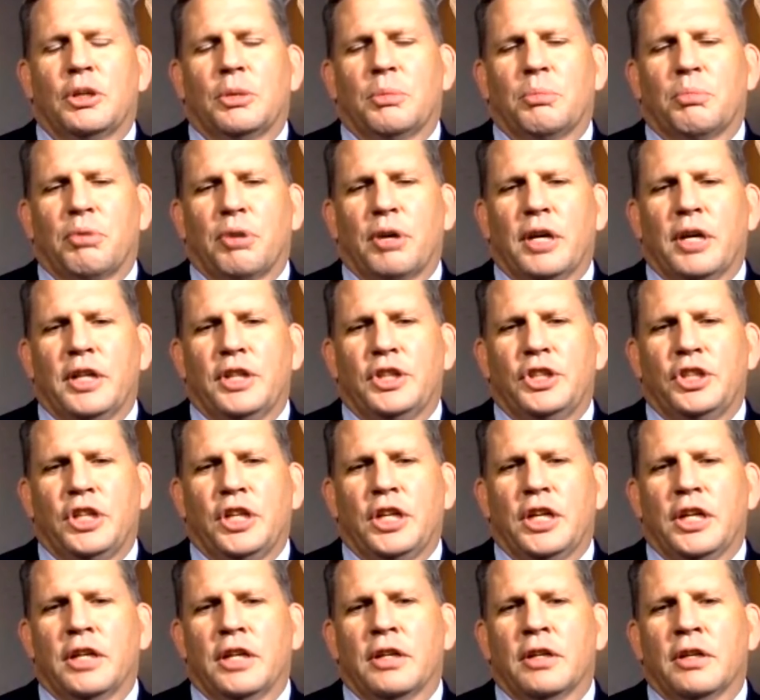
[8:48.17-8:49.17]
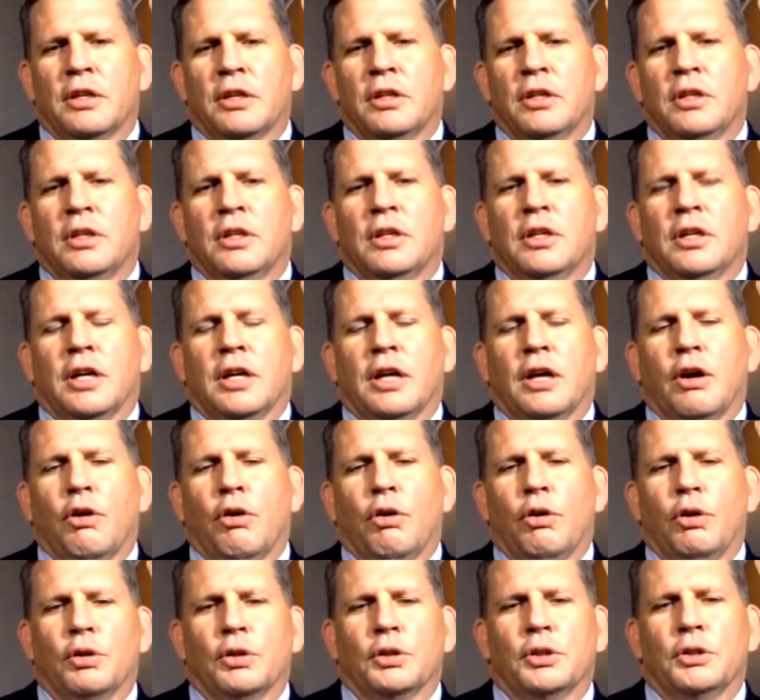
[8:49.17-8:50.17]
going to bridge in a
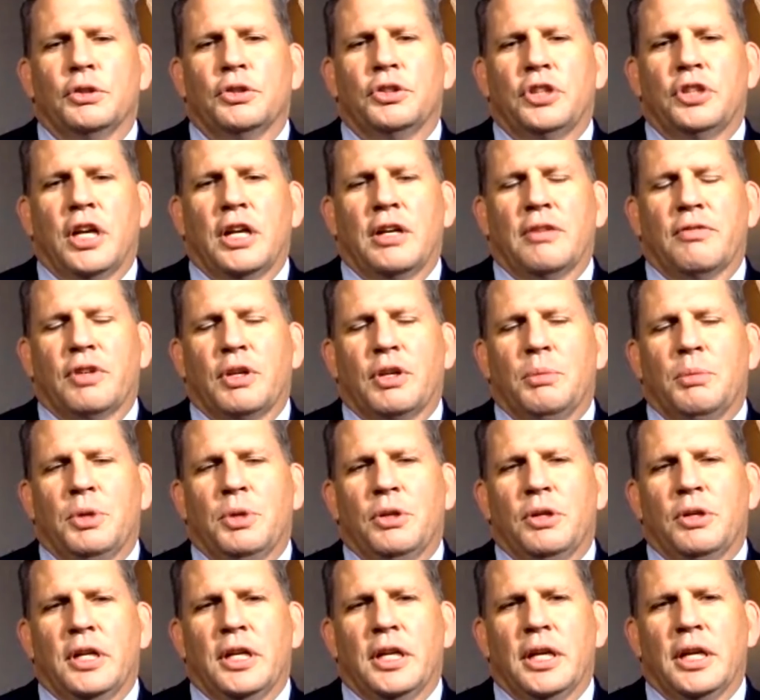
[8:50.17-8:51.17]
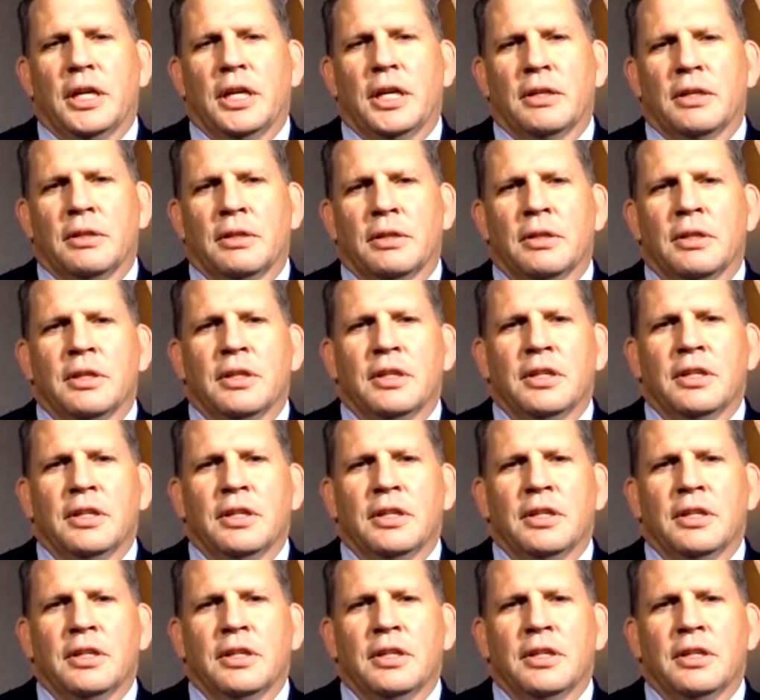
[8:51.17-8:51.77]
whole new set of community. And